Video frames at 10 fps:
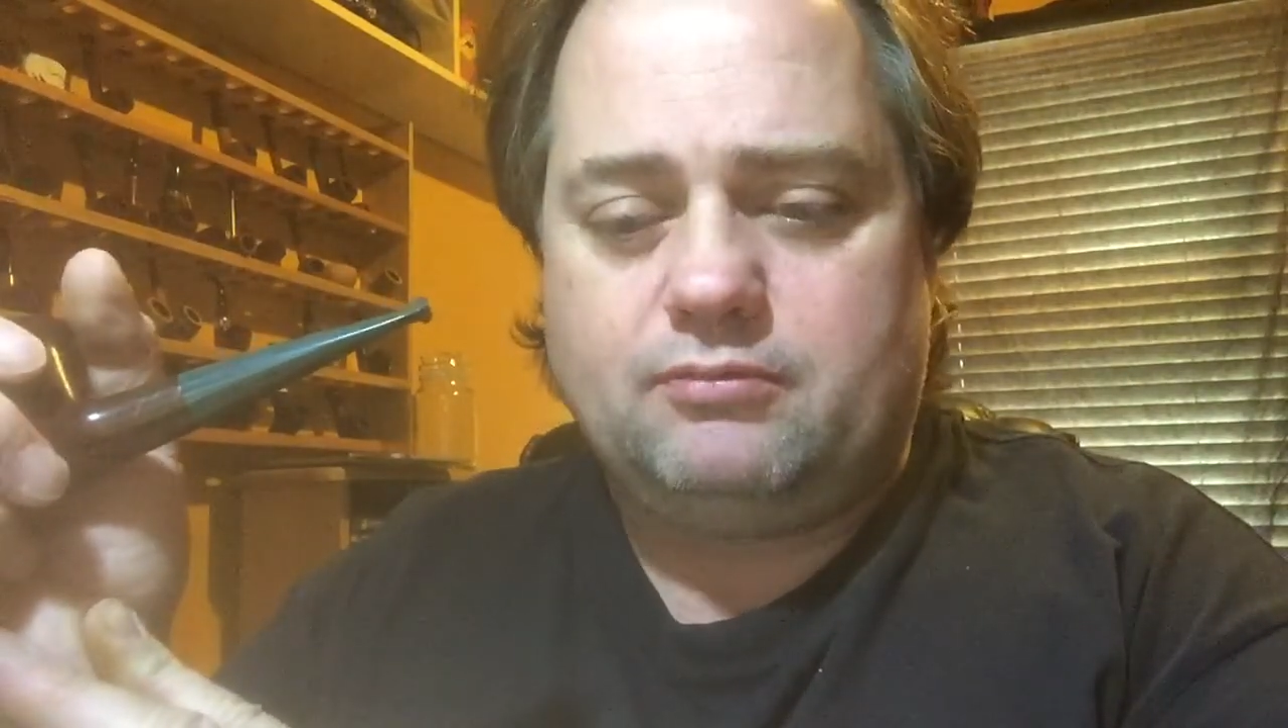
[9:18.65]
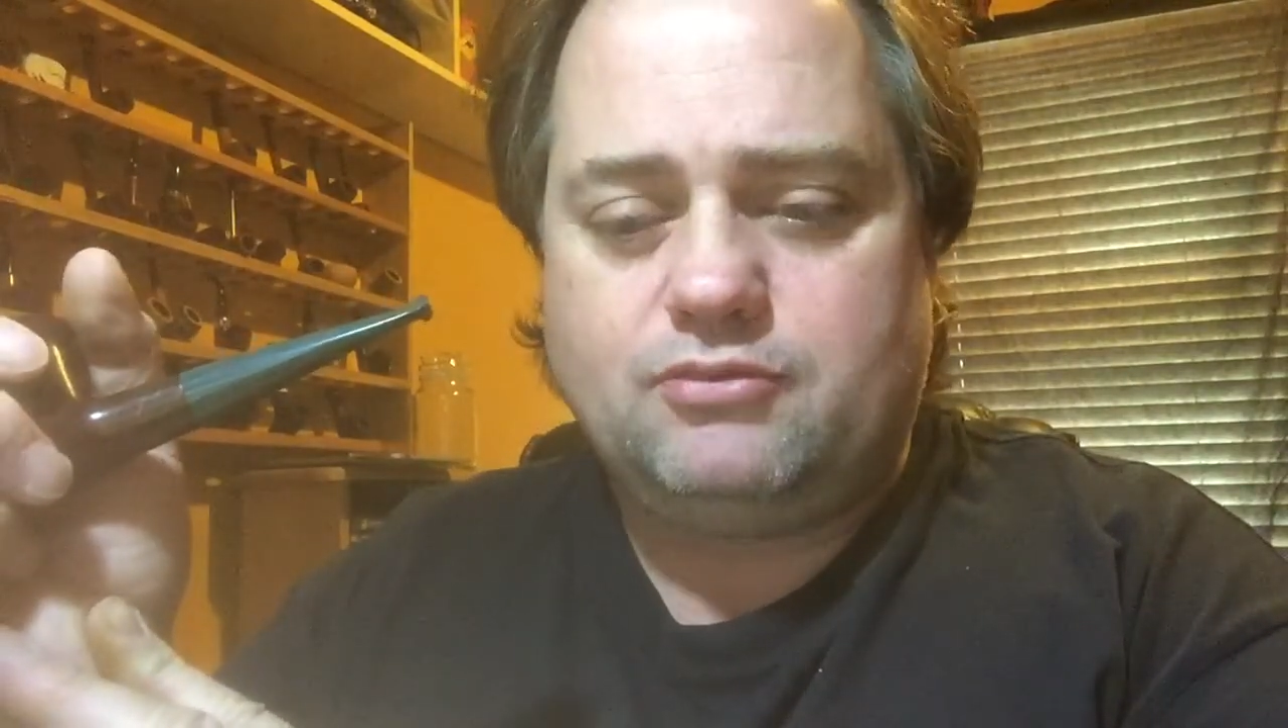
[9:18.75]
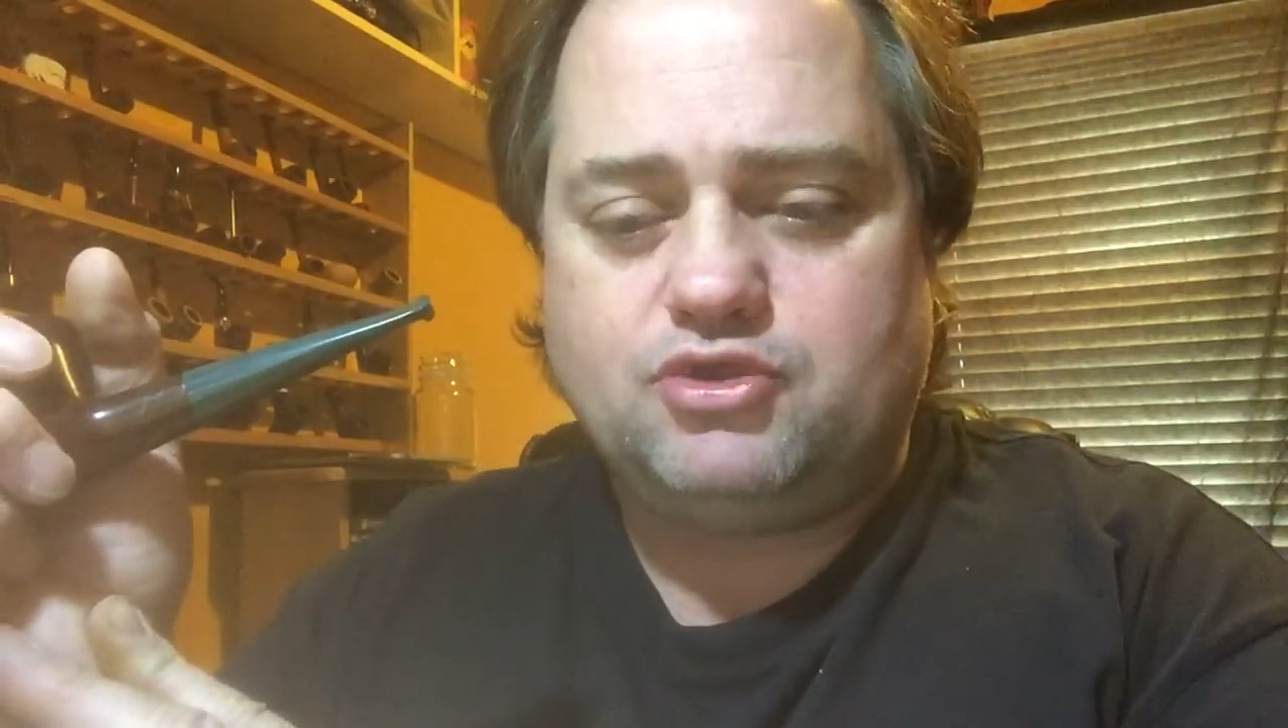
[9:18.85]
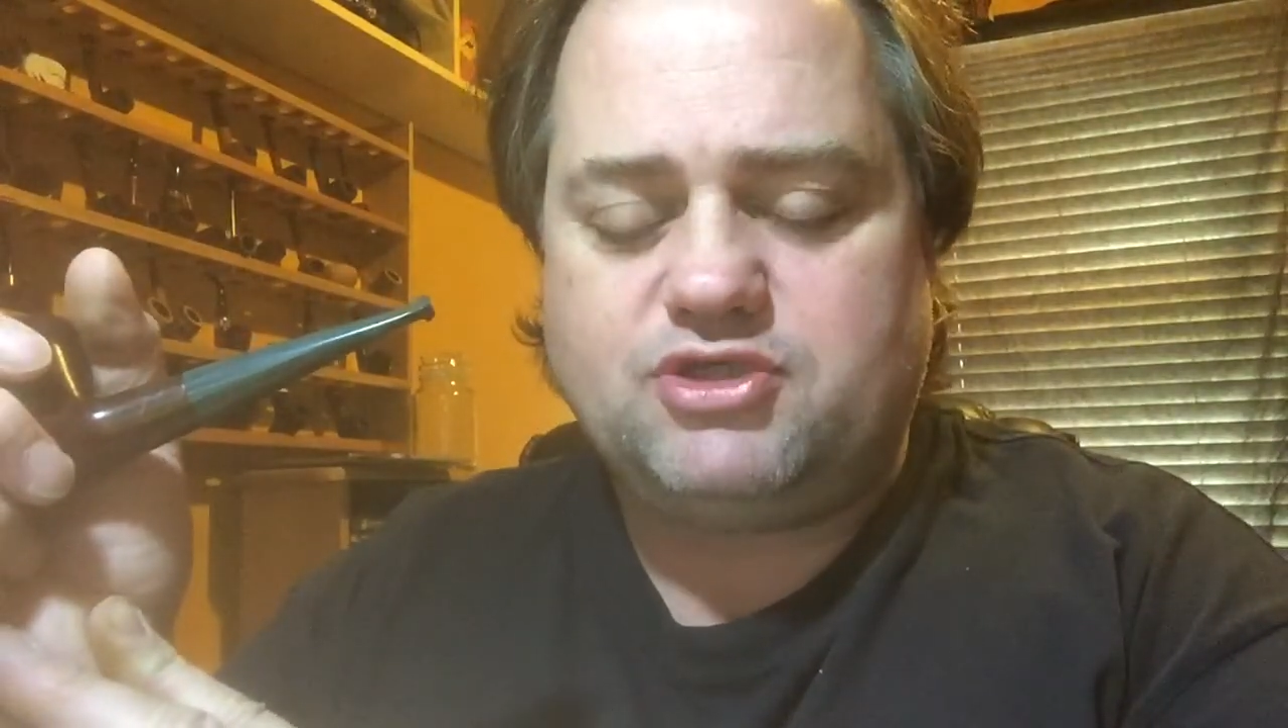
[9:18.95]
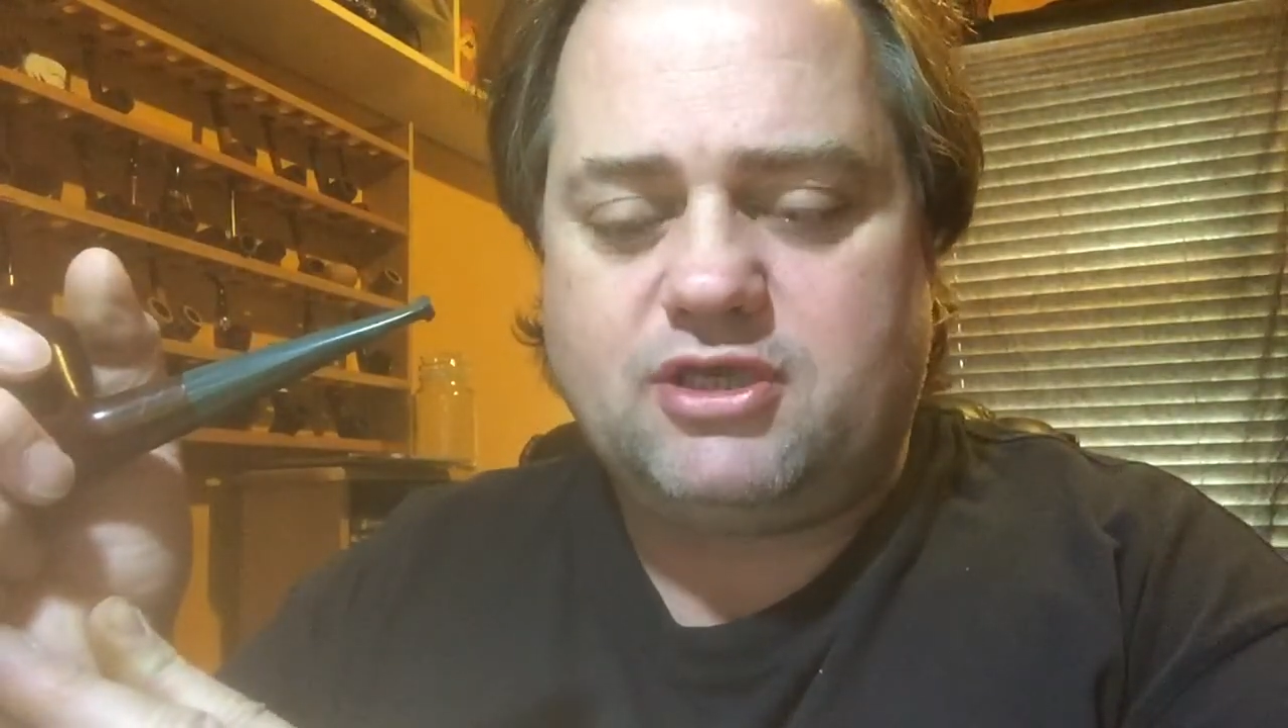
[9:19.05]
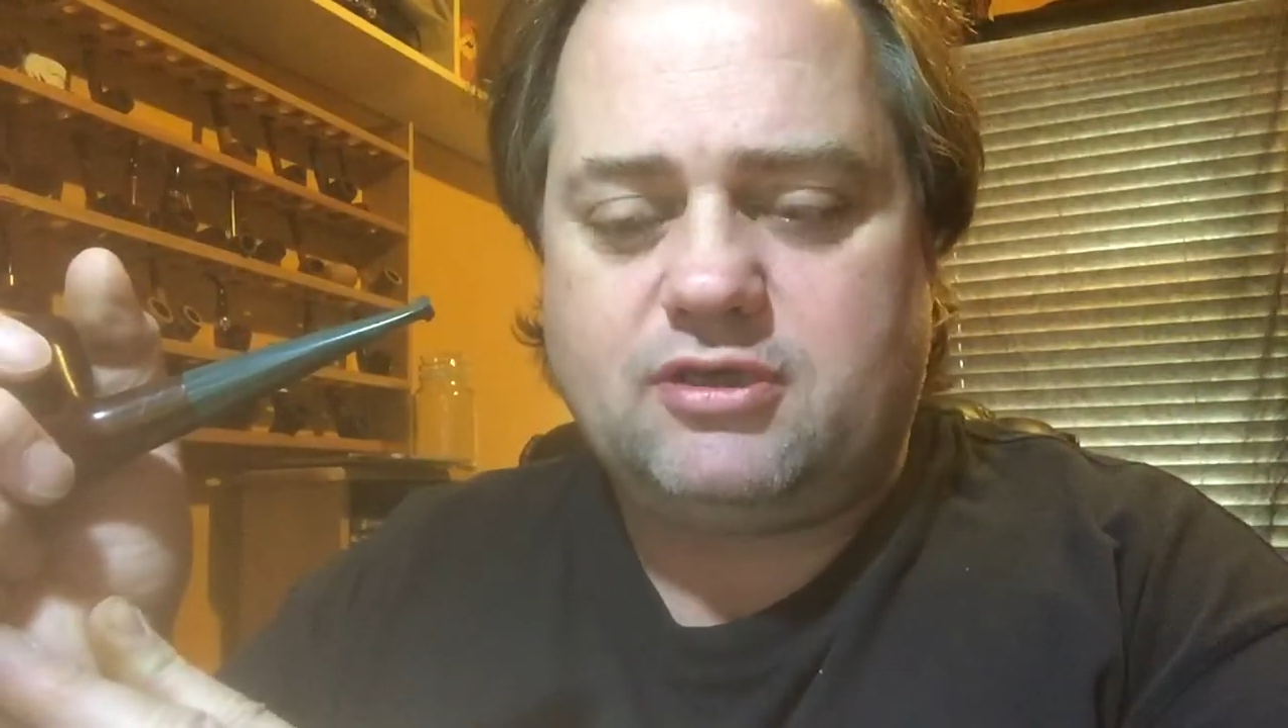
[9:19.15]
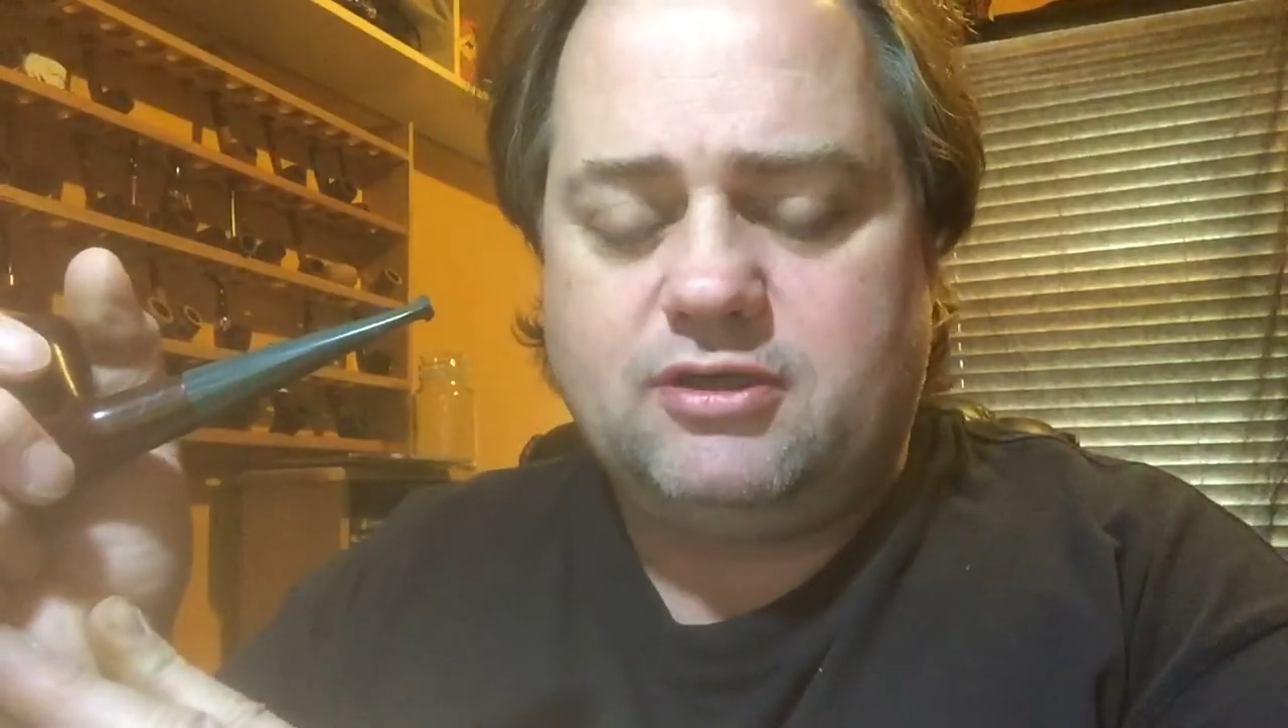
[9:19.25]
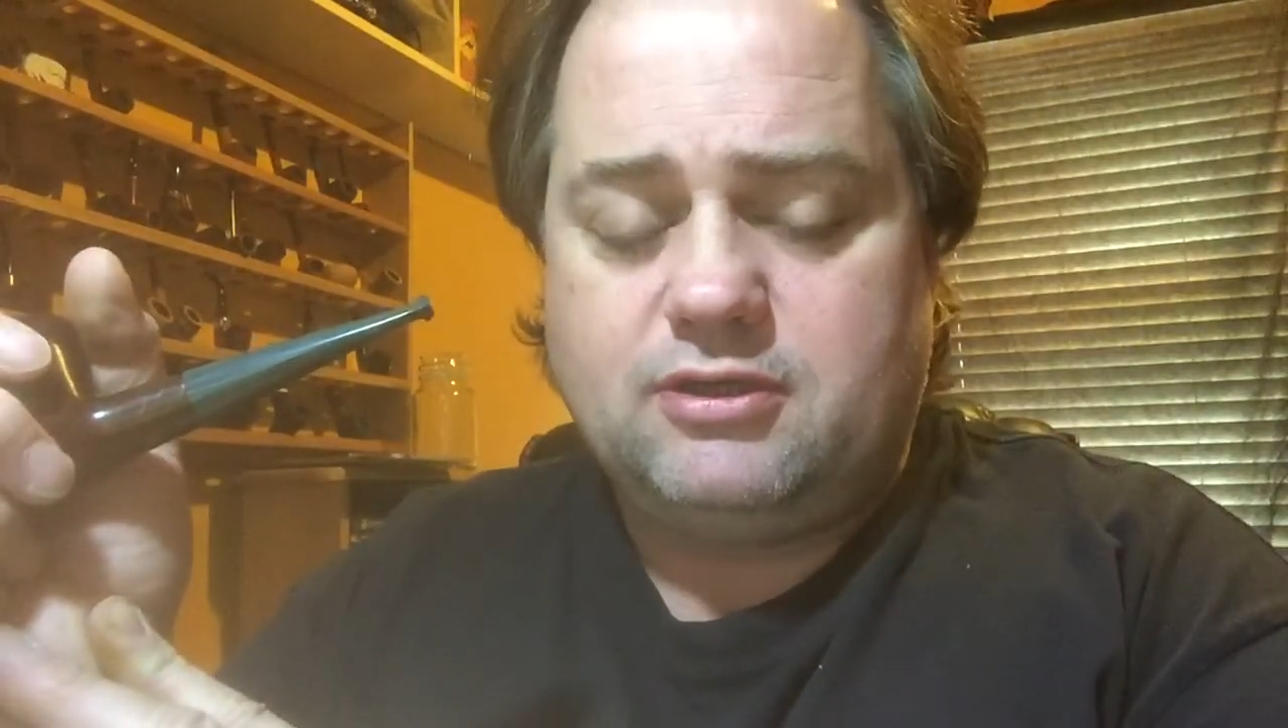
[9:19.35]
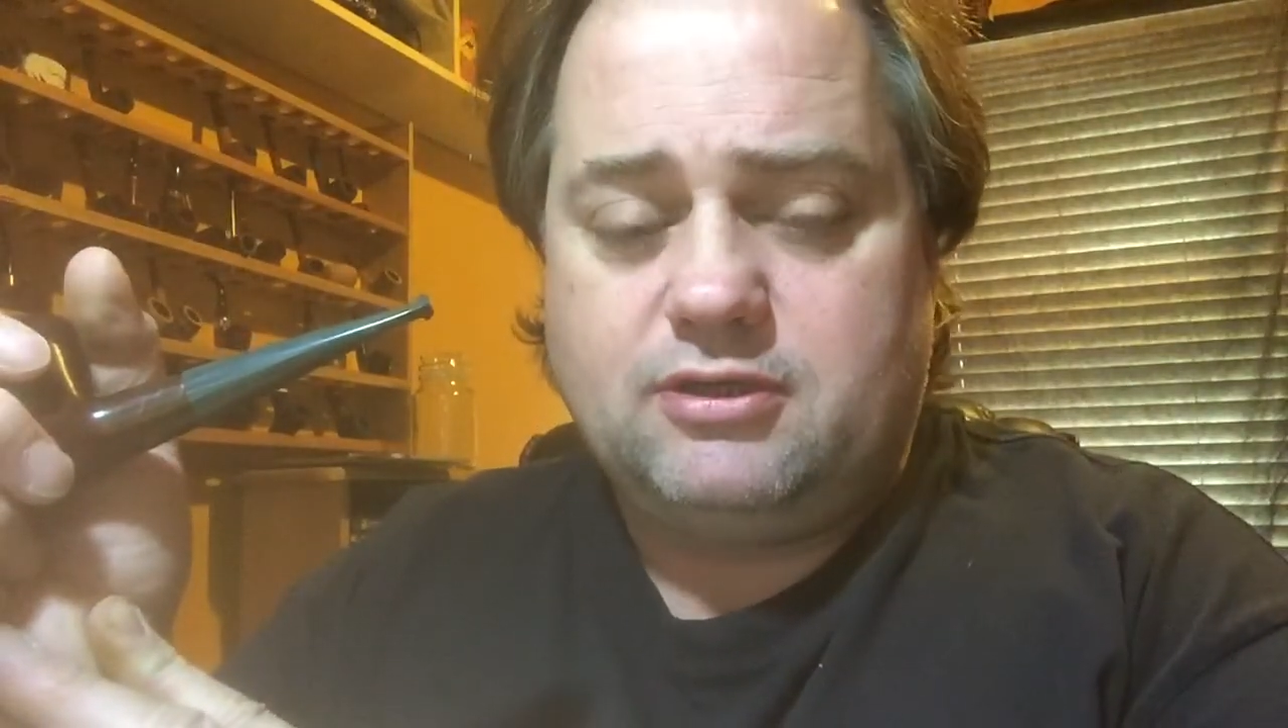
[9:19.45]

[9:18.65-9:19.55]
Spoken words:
music.